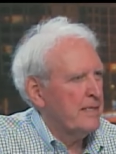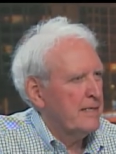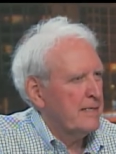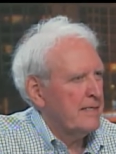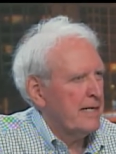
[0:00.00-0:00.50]

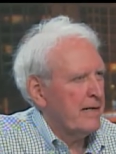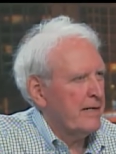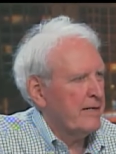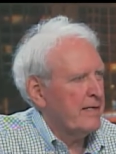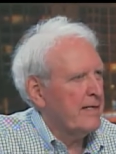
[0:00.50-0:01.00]
in our
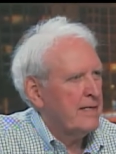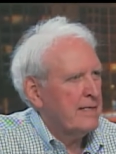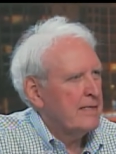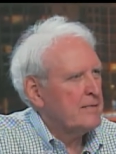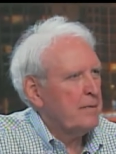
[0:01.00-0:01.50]
area,
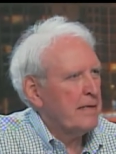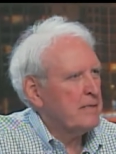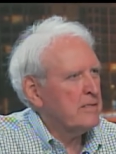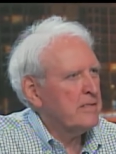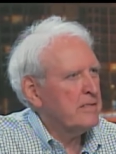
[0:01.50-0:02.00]
is probably
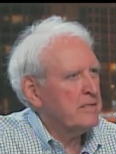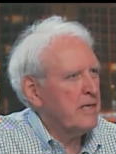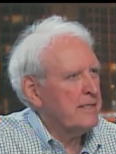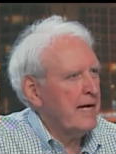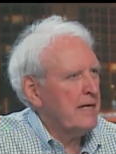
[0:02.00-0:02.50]
going to
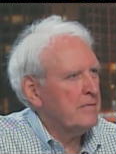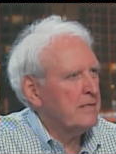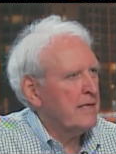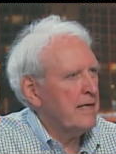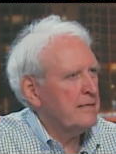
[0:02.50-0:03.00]
shut
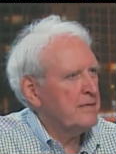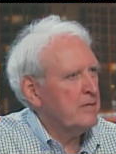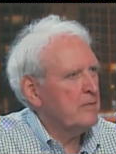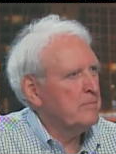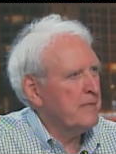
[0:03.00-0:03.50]
down, and
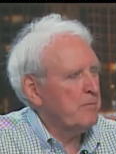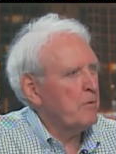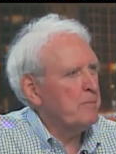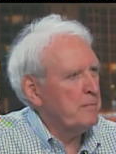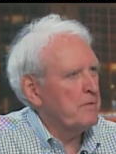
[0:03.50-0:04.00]
so they
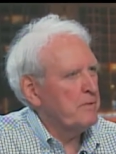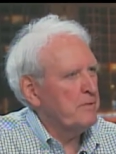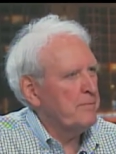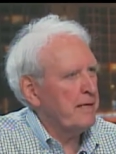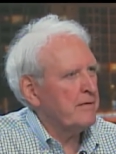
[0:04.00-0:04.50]
won't be able to do
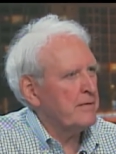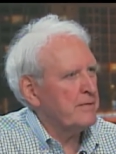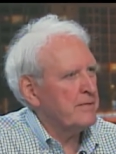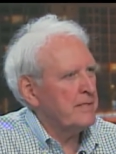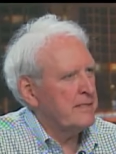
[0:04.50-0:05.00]
the
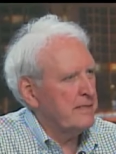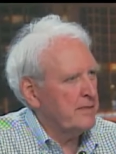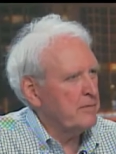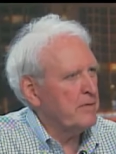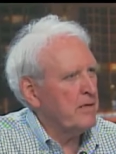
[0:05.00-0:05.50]
burials until
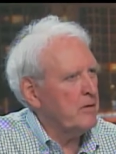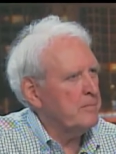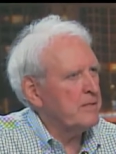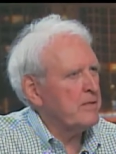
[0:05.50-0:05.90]
they reopen.